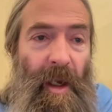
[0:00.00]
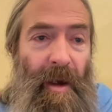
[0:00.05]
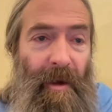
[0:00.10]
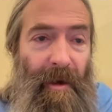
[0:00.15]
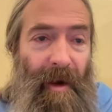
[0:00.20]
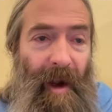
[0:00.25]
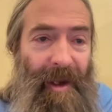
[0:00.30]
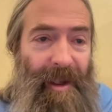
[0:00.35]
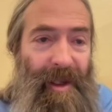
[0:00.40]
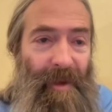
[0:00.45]

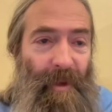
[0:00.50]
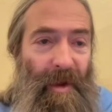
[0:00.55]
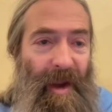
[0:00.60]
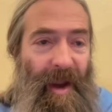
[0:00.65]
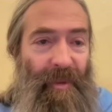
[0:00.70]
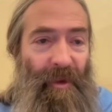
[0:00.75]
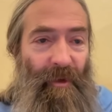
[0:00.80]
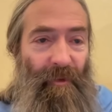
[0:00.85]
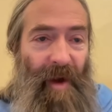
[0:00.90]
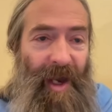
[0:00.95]
right? She was
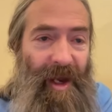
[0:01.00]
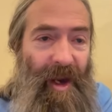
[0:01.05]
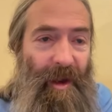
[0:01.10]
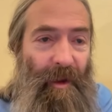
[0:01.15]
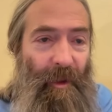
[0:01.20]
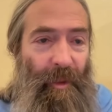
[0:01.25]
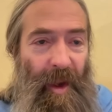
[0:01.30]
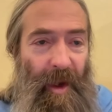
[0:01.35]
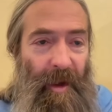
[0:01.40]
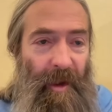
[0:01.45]
saying the right kind
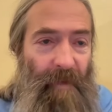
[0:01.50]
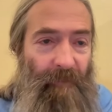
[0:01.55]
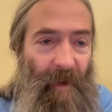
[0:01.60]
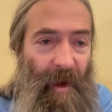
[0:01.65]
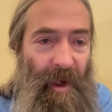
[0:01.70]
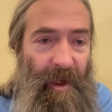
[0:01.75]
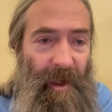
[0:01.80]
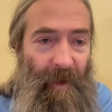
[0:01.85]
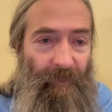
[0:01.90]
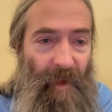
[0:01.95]
of things in
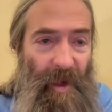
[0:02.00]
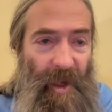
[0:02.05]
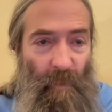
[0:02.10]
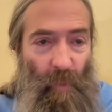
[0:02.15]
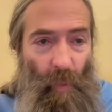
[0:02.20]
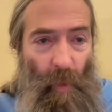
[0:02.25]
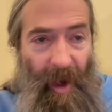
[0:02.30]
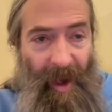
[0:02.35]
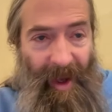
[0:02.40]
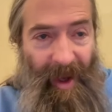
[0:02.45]
very different
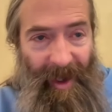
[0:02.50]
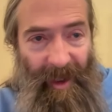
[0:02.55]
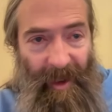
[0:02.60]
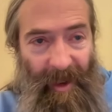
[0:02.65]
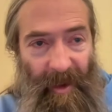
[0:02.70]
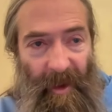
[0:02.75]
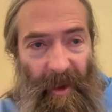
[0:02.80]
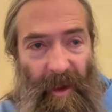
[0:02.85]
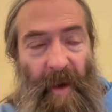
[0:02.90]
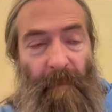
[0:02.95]
ways.
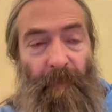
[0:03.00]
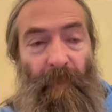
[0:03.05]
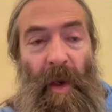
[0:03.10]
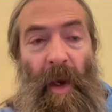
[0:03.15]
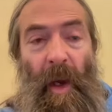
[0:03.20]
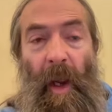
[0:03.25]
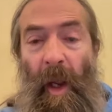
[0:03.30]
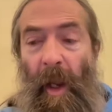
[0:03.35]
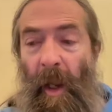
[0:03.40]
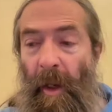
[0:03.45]

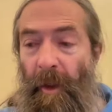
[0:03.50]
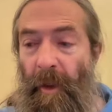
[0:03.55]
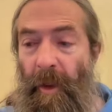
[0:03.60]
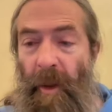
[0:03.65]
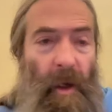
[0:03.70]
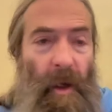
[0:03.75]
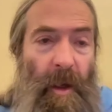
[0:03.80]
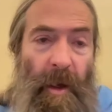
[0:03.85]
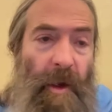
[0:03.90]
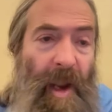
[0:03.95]
And
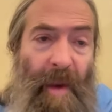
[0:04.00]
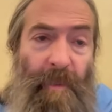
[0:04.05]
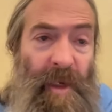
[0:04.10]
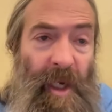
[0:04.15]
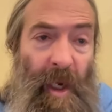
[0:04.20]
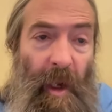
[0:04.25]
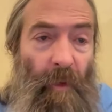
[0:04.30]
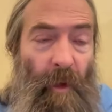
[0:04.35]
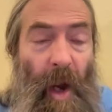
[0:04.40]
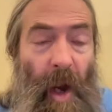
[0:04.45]
it's the same
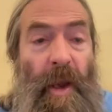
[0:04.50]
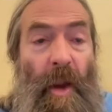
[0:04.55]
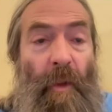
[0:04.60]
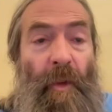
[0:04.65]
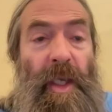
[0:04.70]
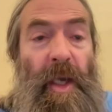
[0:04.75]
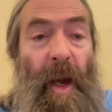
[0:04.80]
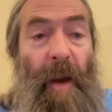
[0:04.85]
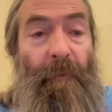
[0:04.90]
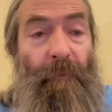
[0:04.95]
deal, right? So the
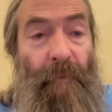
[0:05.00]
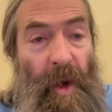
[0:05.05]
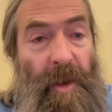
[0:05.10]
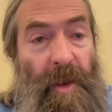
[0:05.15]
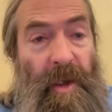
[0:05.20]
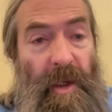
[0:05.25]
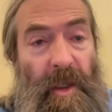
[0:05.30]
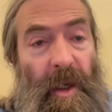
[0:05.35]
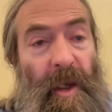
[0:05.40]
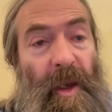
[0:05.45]

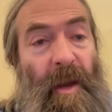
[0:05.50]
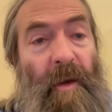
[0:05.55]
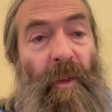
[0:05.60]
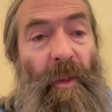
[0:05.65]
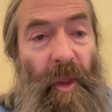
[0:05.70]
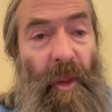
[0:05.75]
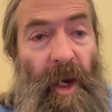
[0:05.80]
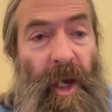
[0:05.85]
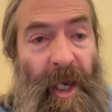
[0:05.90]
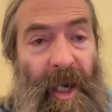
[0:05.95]
diversity is
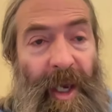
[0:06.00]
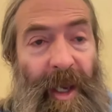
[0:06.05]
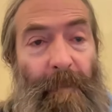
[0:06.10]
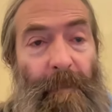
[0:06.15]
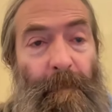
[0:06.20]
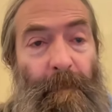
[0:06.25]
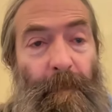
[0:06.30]
the key.